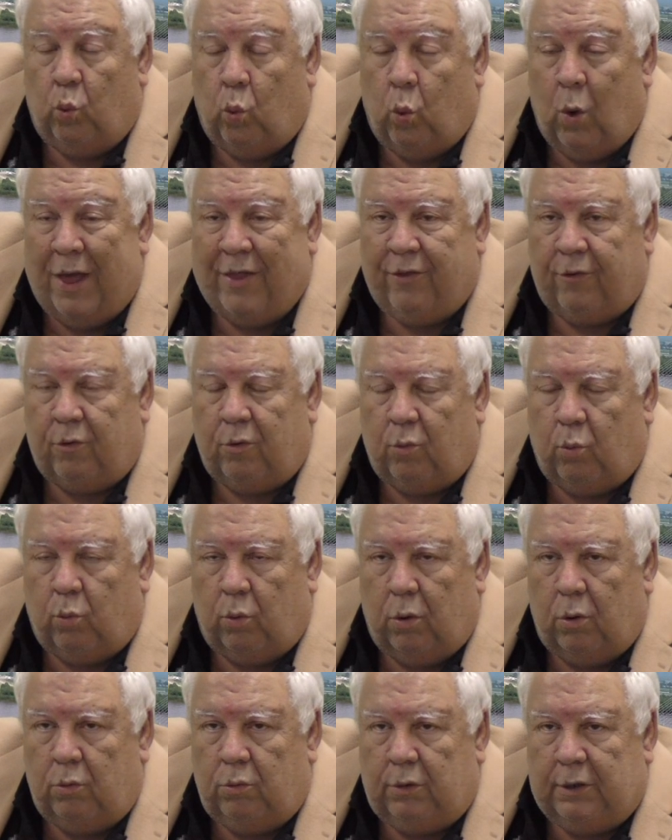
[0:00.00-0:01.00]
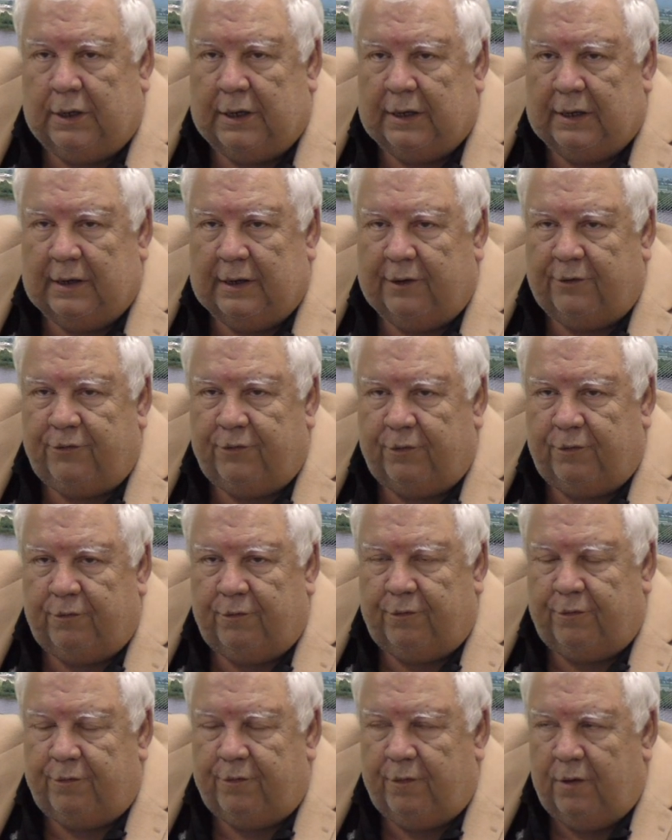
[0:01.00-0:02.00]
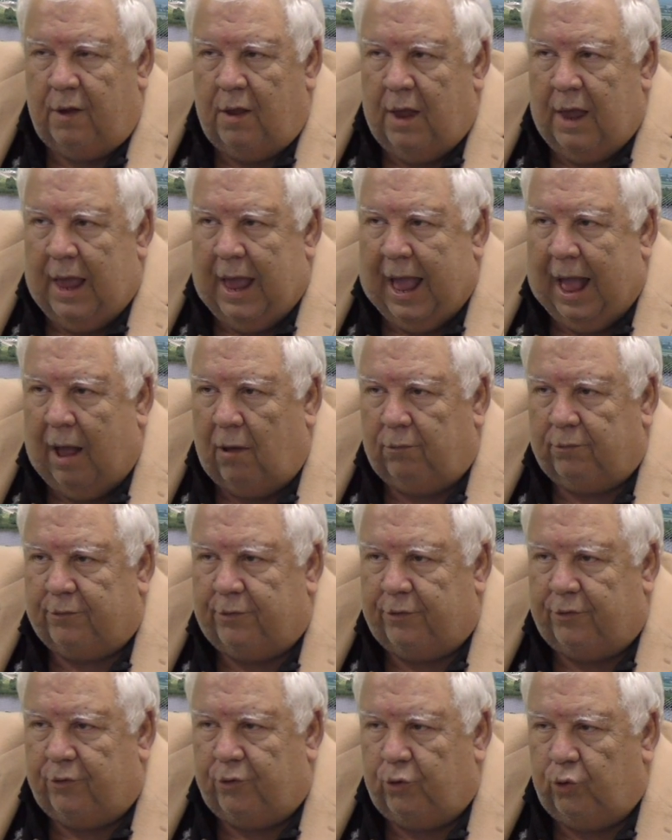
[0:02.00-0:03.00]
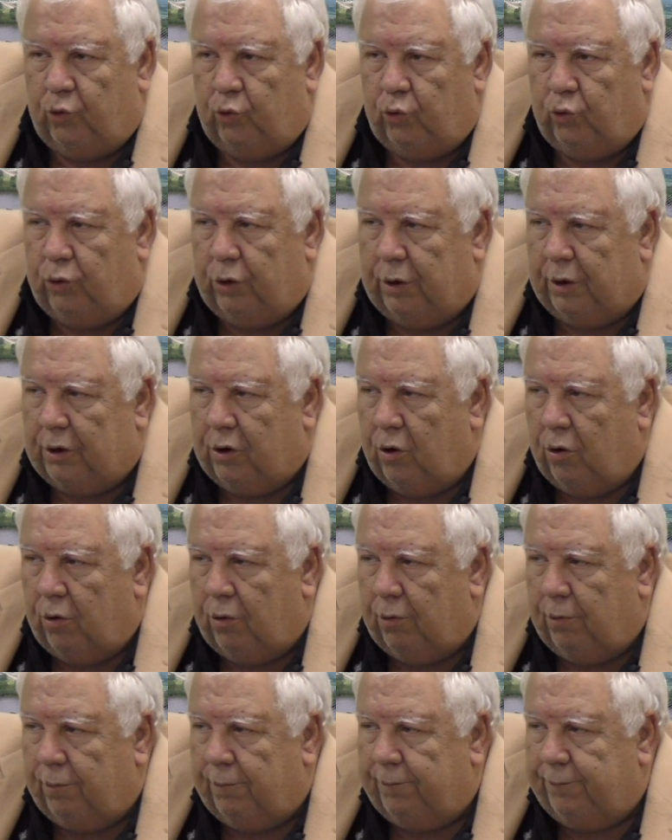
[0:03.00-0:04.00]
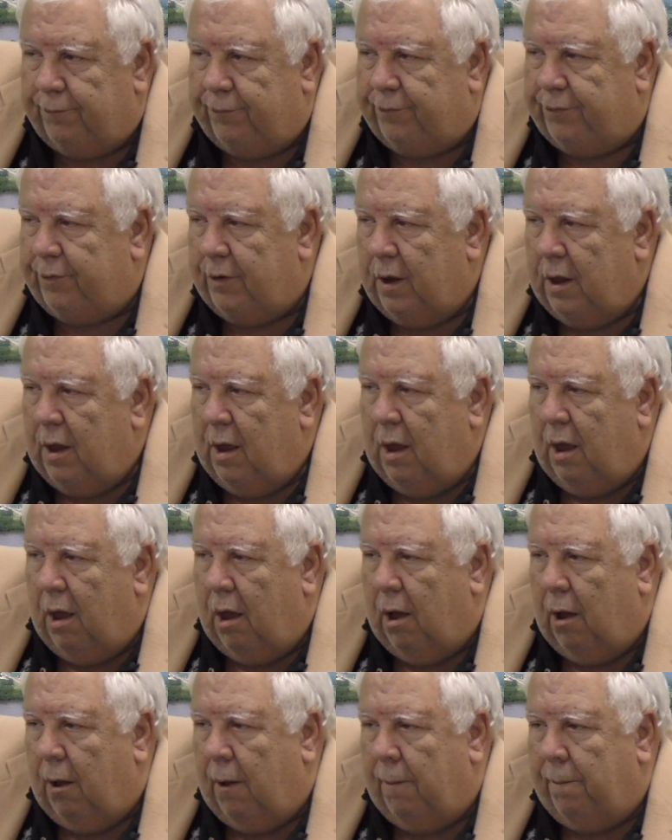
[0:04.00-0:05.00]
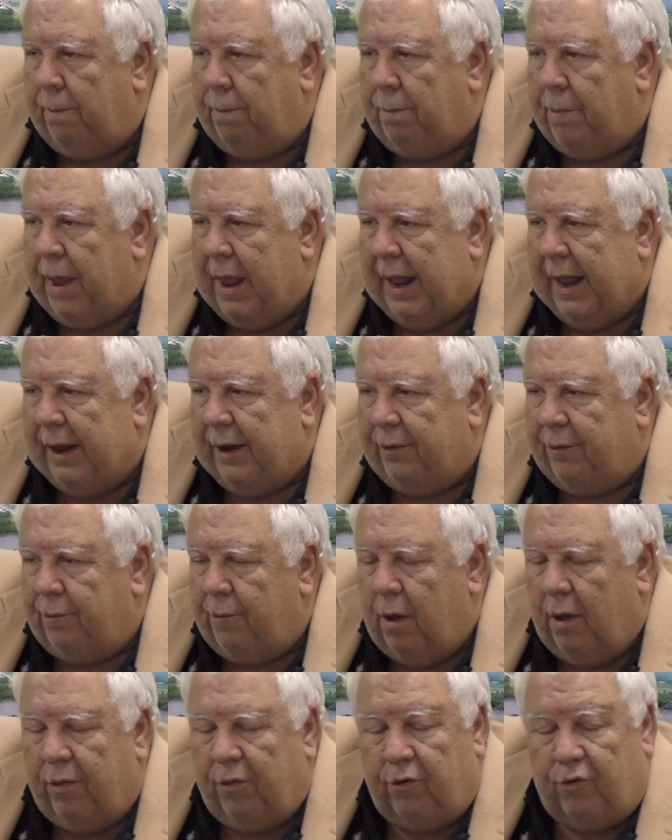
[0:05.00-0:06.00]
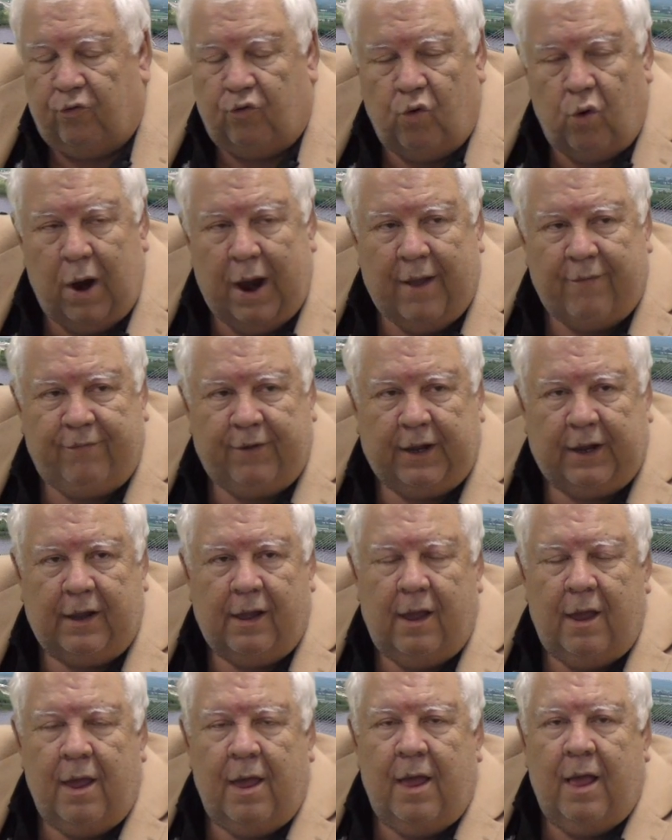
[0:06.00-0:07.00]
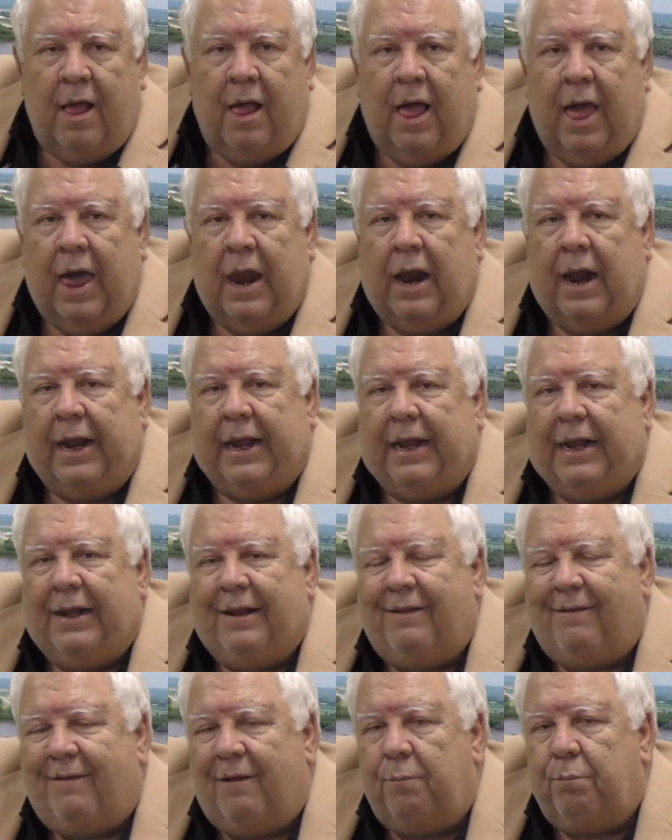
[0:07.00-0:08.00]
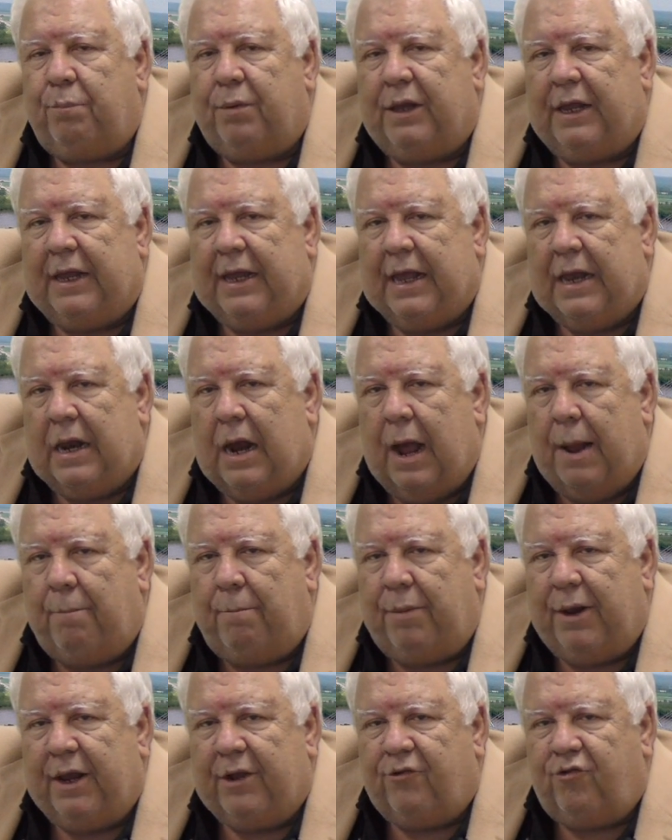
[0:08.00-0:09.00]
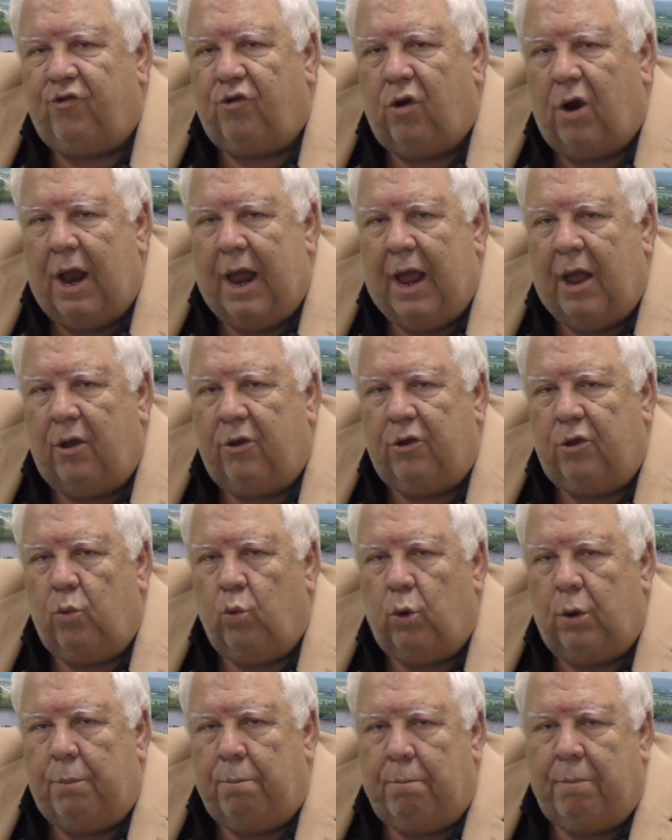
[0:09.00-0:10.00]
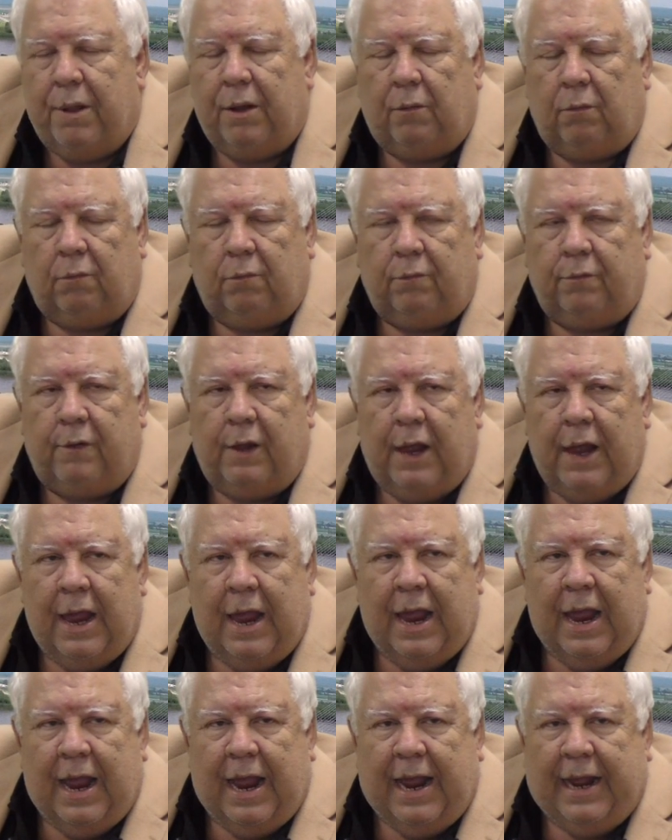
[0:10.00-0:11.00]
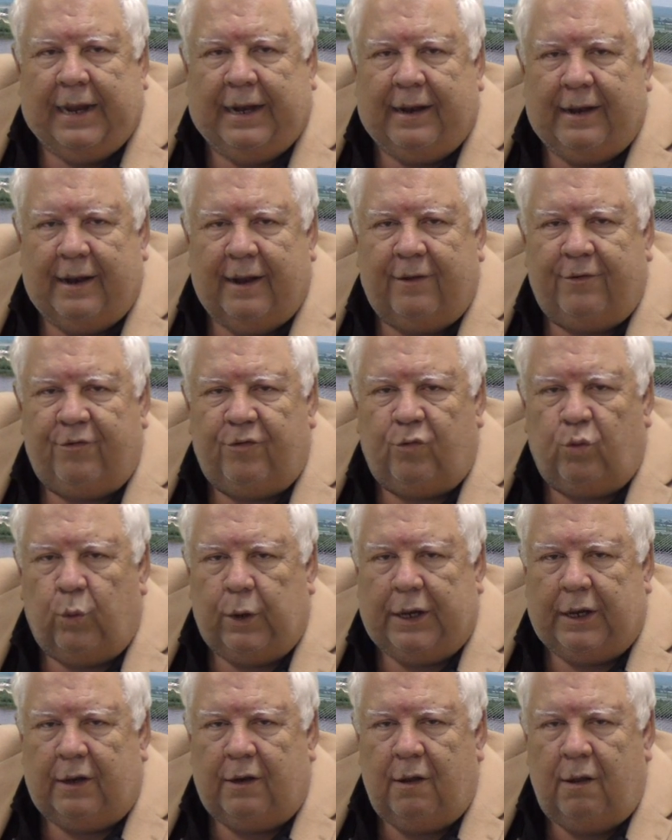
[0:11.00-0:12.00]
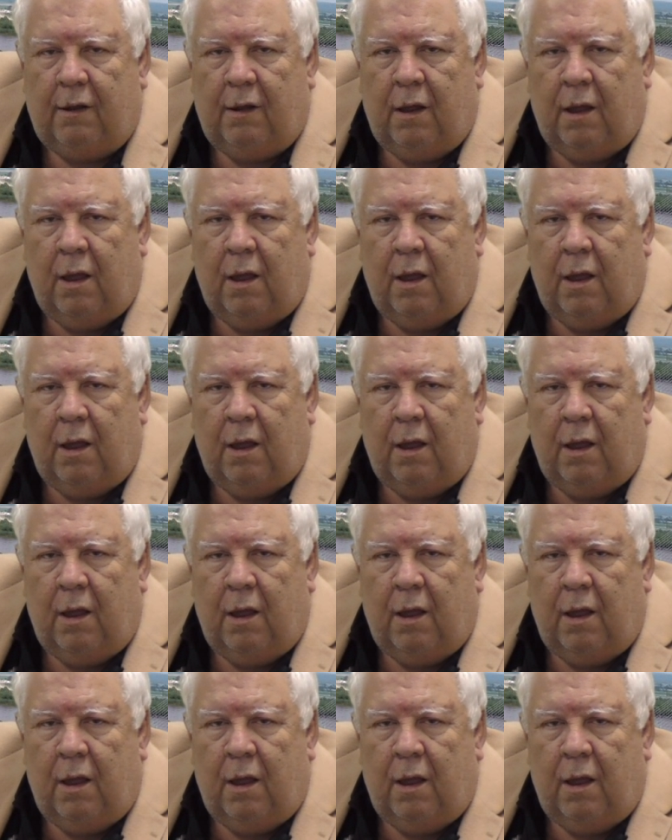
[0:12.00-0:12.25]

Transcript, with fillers: weather, road conditions, altitude, curves, um, and other traffic and I simply cannot picture how you would build a test suite